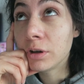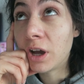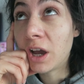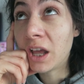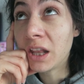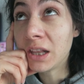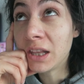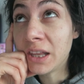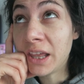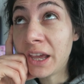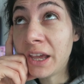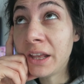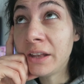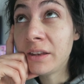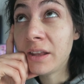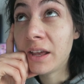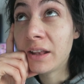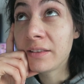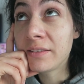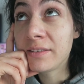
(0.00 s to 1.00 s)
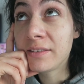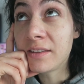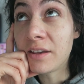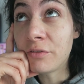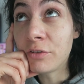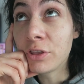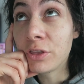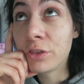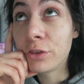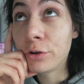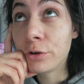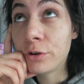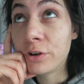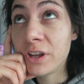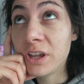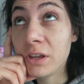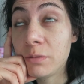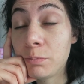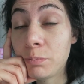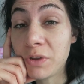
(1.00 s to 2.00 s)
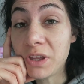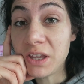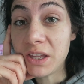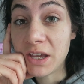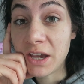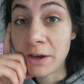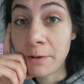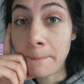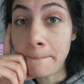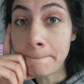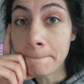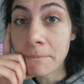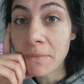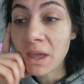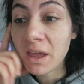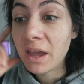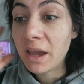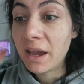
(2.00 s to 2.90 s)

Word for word: I land at 7.30 p.m.